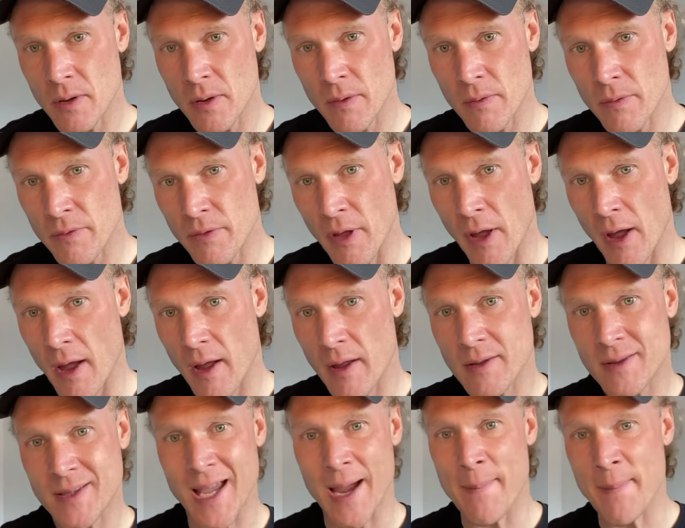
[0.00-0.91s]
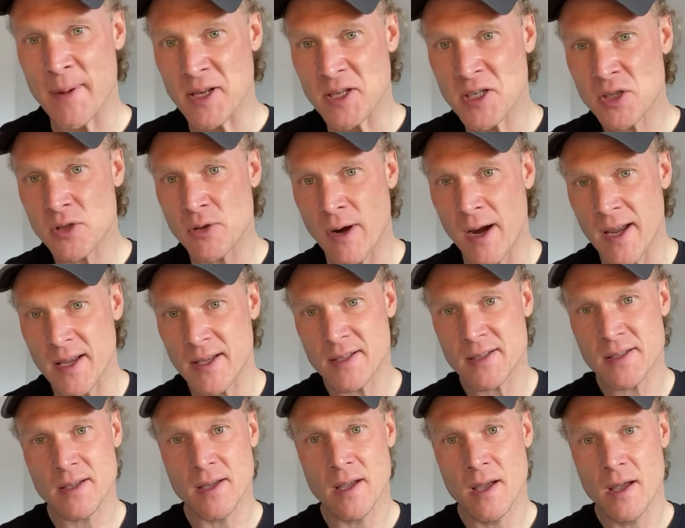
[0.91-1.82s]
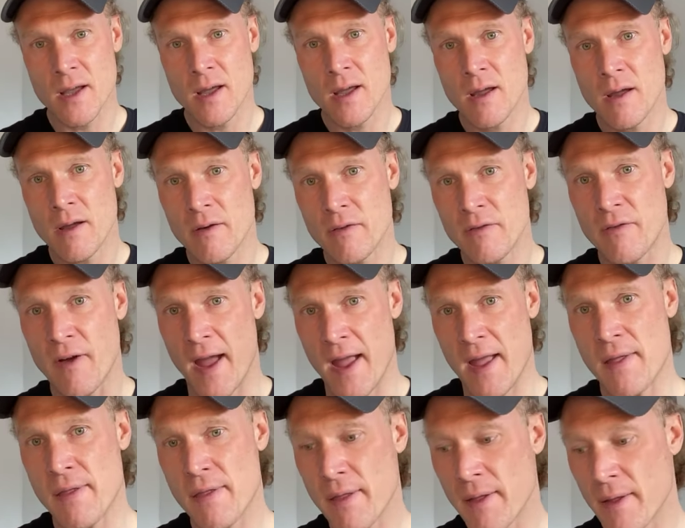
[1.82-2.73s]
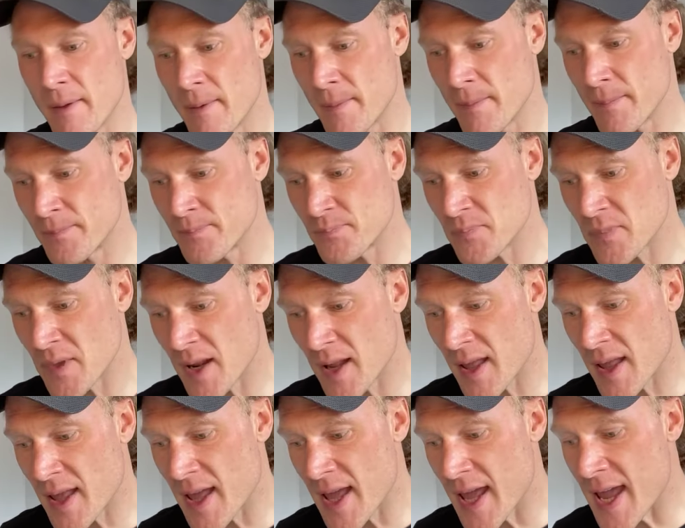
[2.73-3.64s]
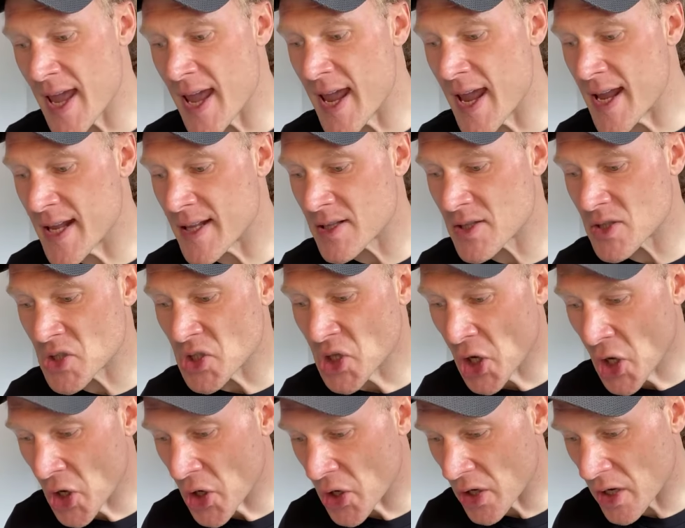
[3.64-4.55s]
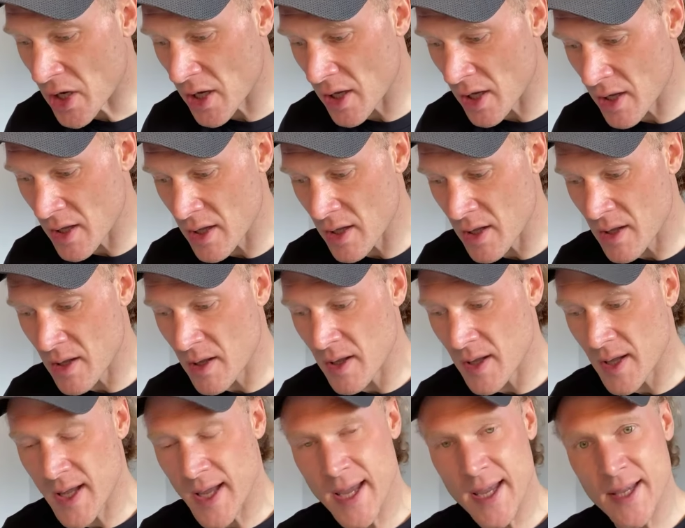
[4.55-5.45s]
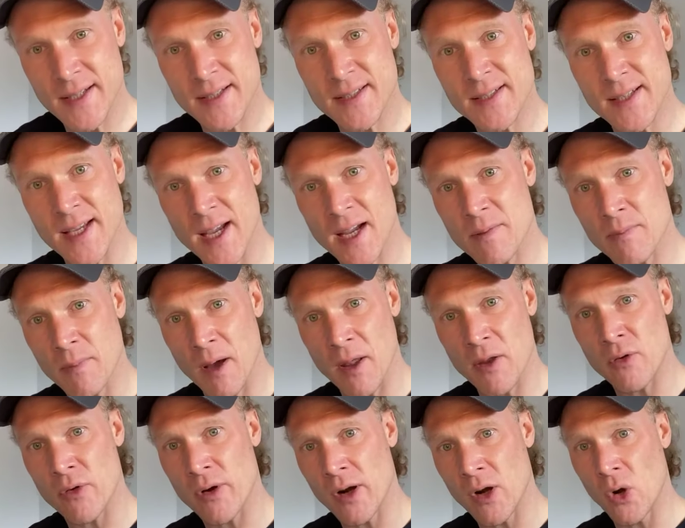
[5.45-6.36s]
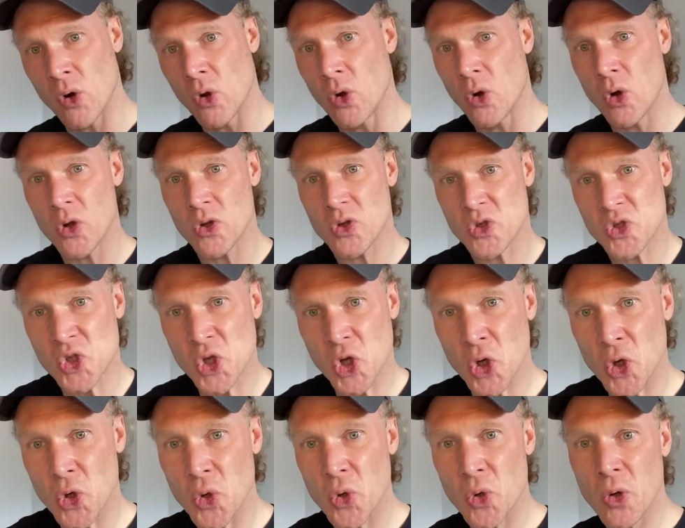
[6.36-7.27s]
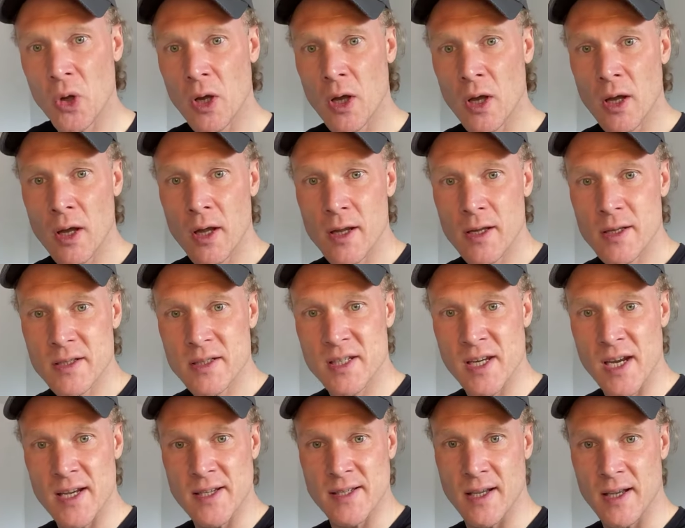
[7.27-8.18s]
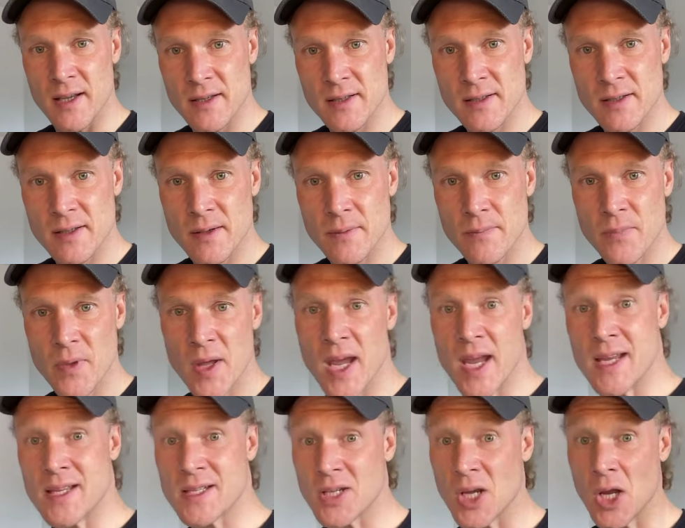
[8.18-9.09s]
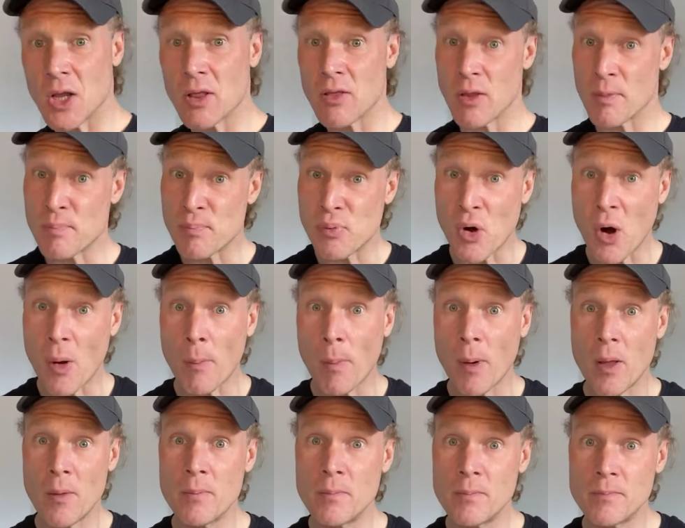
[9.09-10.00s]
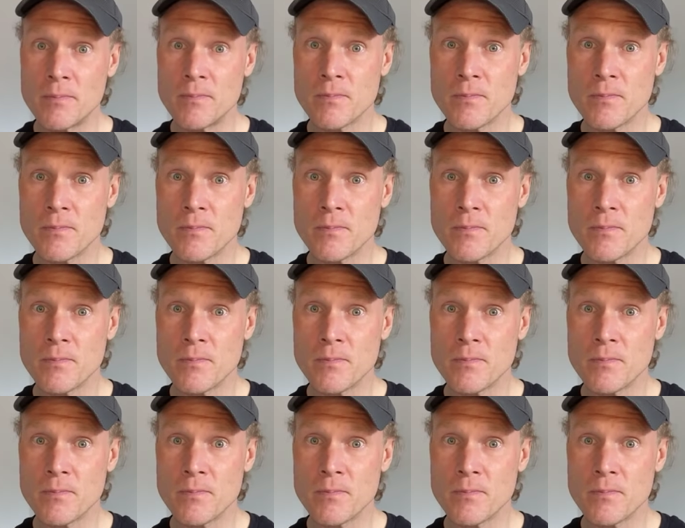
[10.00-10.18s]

that demonstrates faith? He took his sick mother-in-law to Jesus. He took the problem